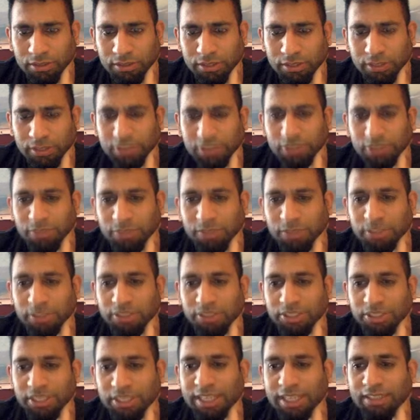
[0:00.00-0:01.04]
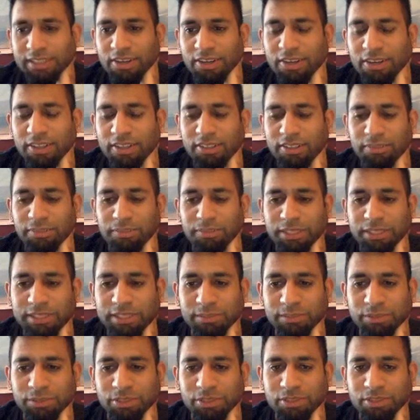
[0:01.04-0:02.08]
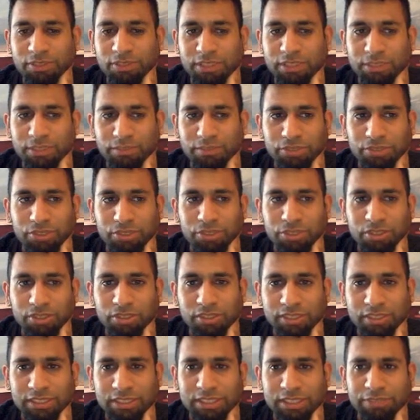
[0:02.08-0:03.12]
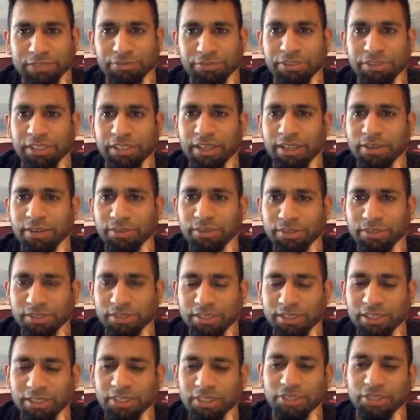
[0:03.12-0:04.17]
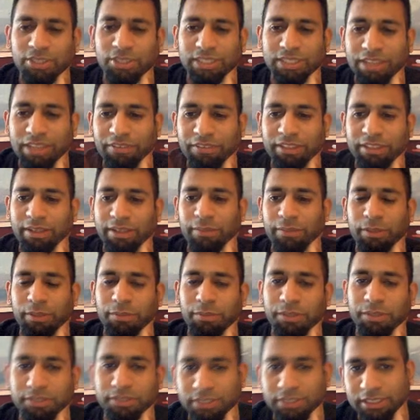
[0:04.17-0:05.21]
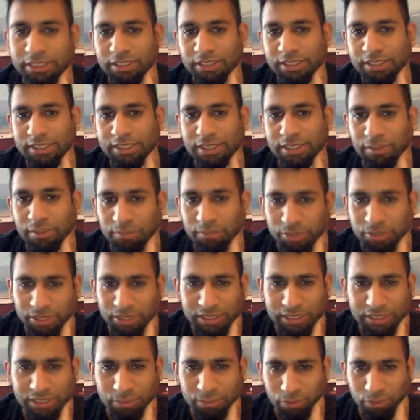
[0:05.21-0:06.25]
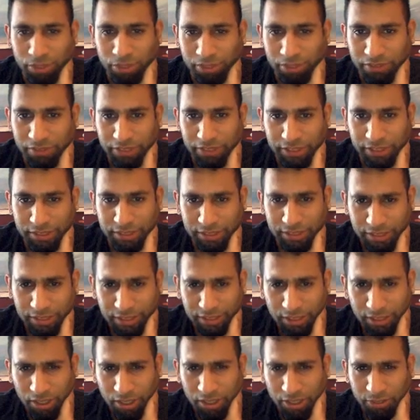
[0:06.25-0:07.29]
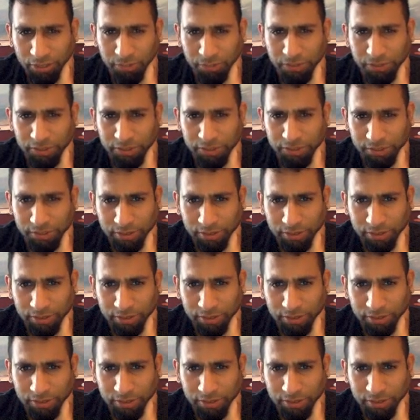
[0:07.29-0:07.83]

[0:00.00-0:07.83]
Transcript: So puzzles are getting harder as I'm solving them for sure. Because it's a free account. just leveling up the puzzles each time. So this is probably a very hard puzzle.